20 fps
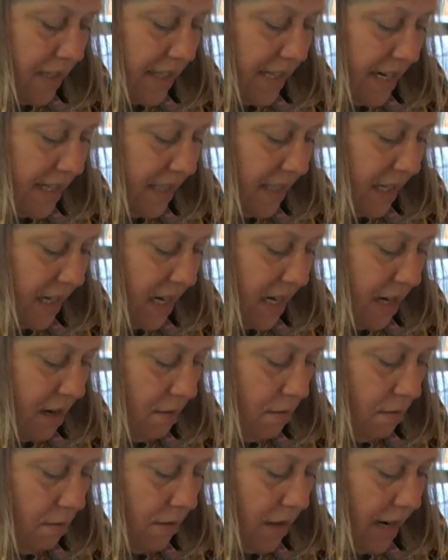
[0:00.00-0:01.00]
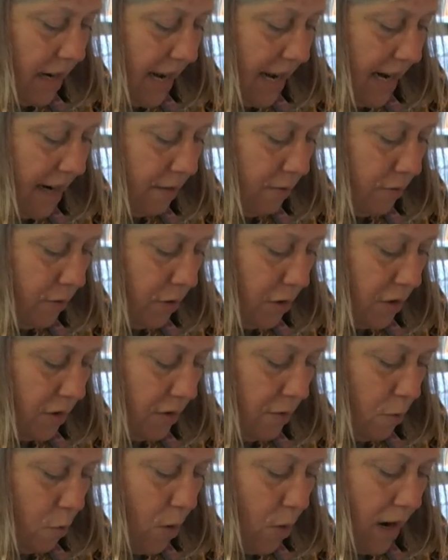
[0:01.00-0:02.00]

settee, oh, the lounge.